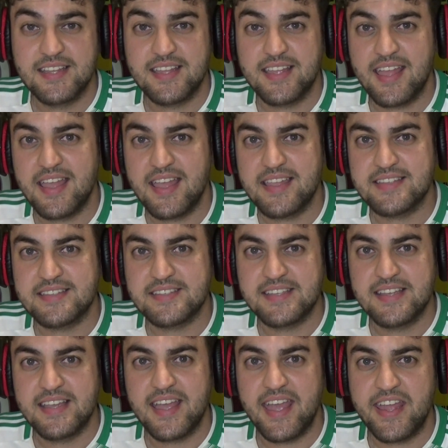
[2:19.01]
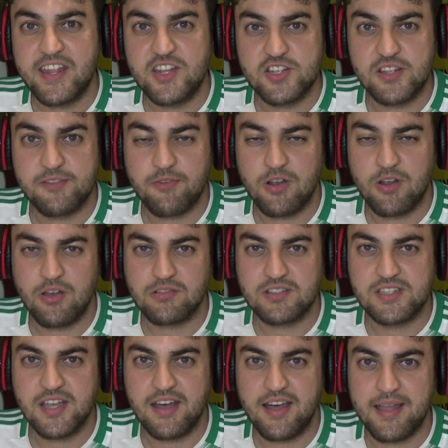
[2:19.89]
is injured for a
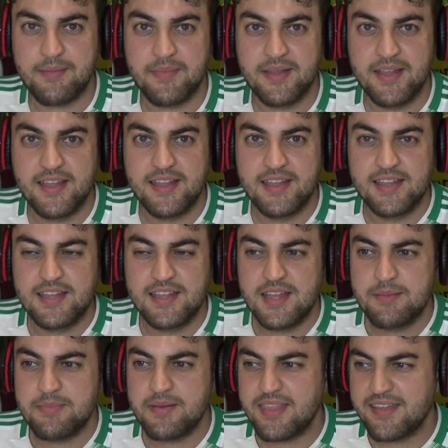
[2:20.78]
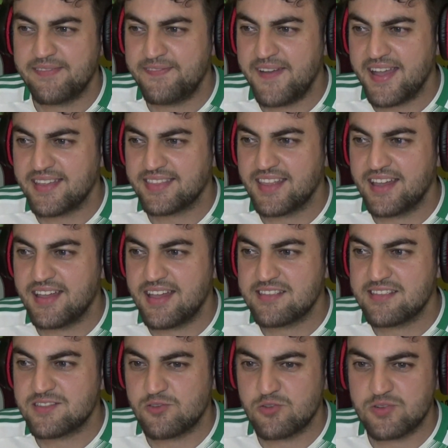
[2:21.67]
long time, but the fact that
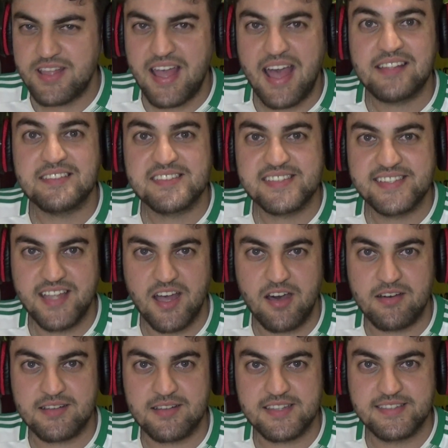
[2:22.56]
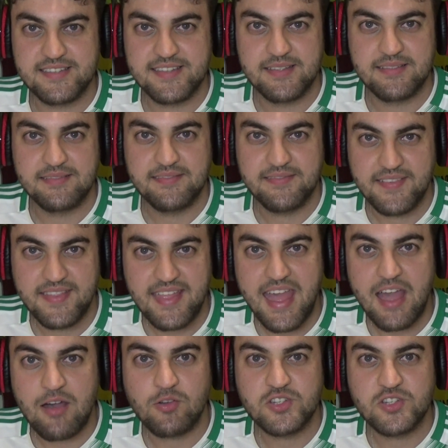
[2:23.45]
Zorgane starts for
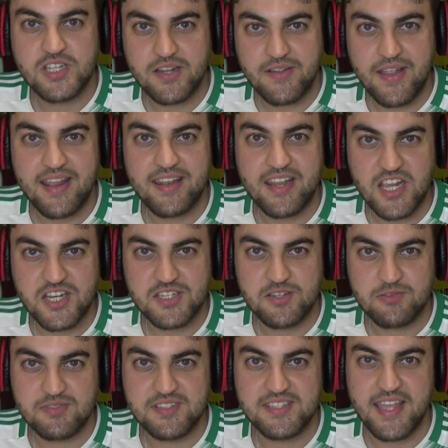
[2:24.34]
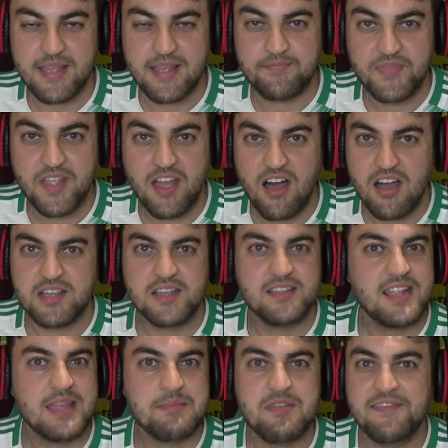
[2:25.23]
the Algerian national team. I
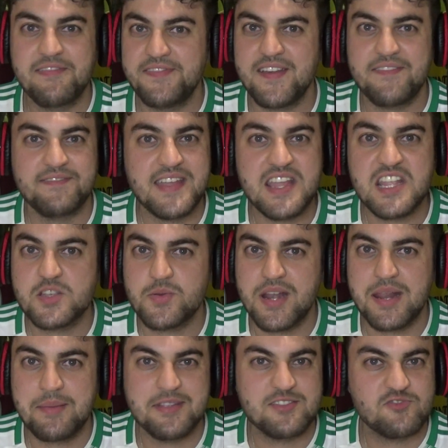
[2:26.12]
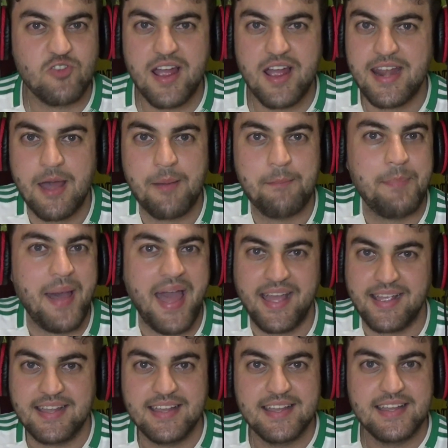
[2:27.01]
could name you 15, 20 mids right now,
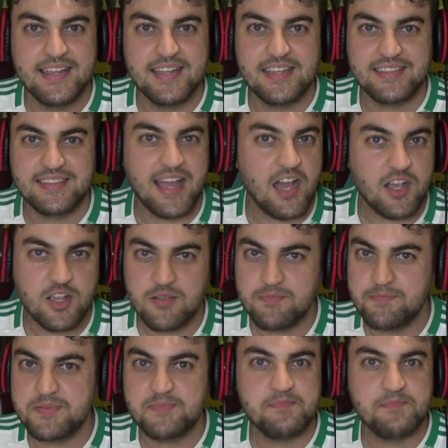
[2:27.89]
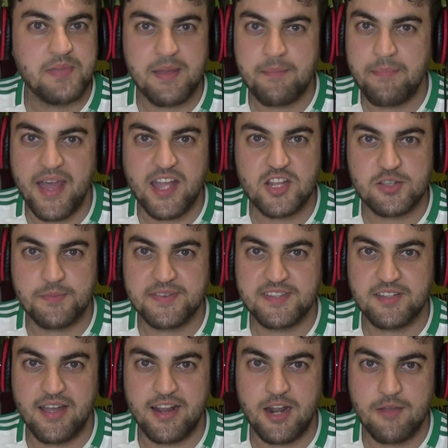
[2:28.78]
bang, that could be a better job
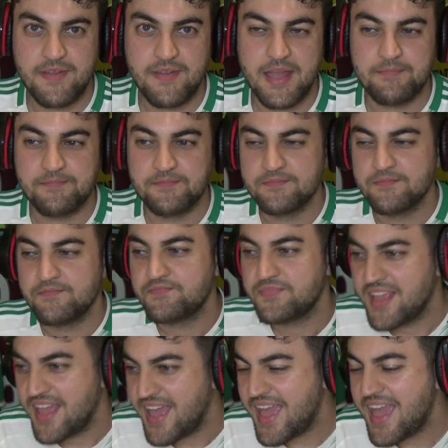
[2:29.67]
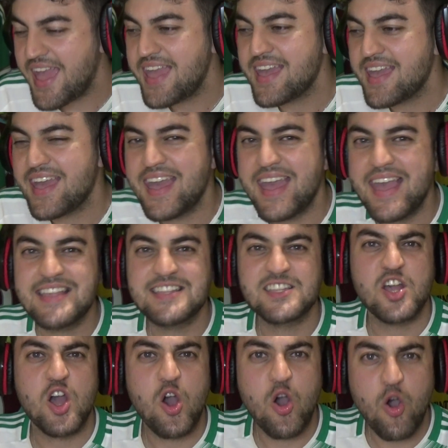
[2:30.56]
starting over him. He
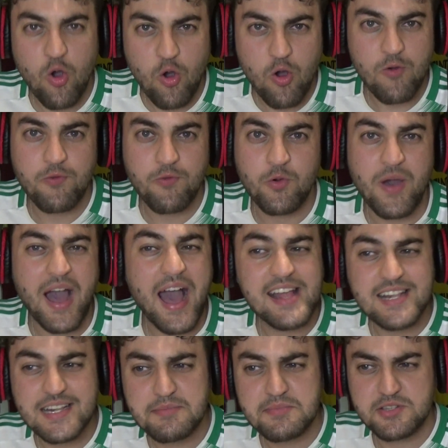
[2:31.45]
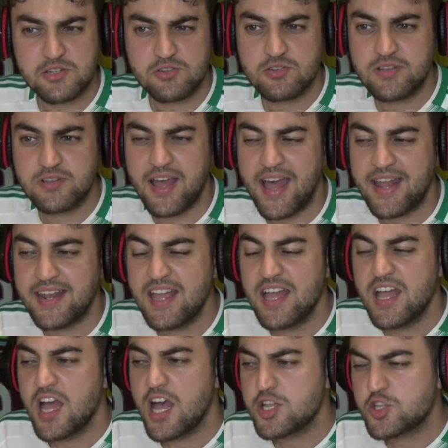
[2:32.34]
is awful. Adam Zorgane
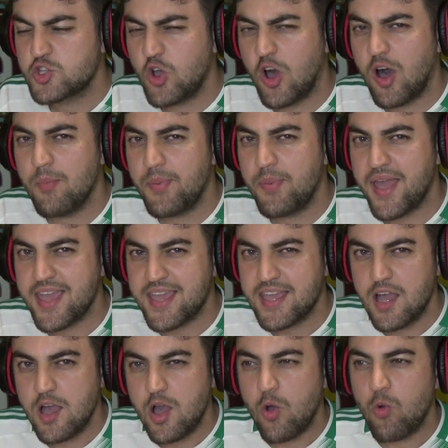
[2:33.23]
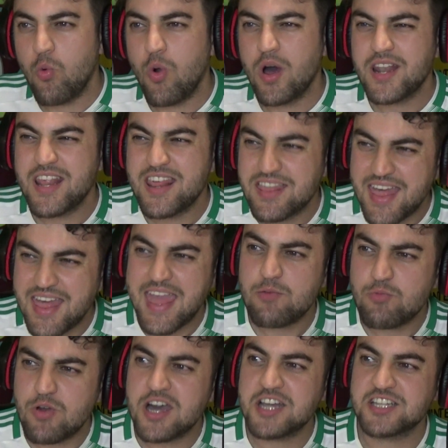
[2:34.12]
has got to be one of
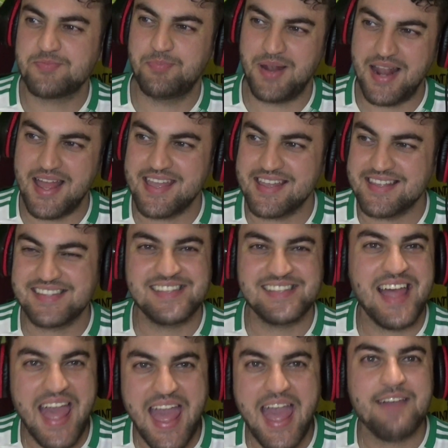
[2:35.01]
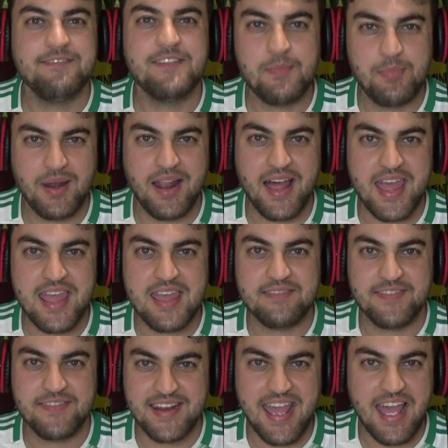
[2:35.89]
the worst players to ever play
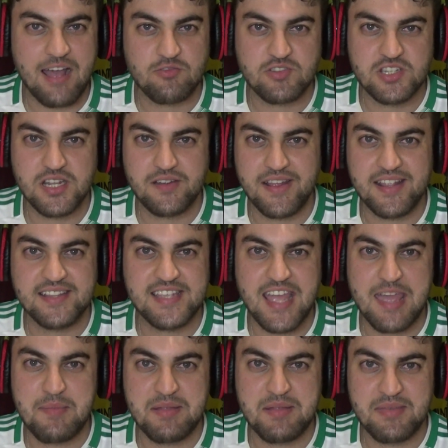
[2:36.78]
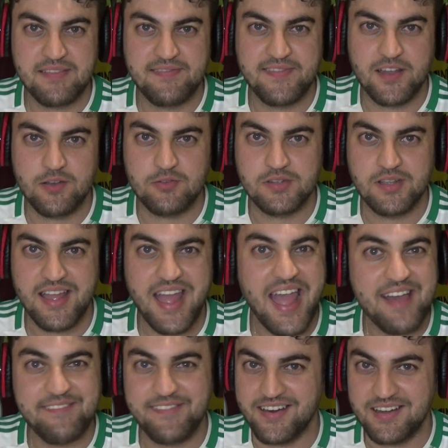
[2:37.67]
for the Algerian team in midfield,
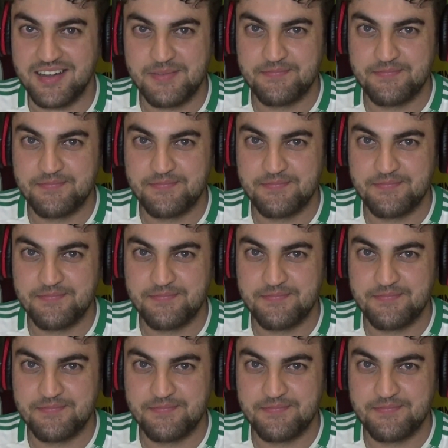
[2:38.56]
ever.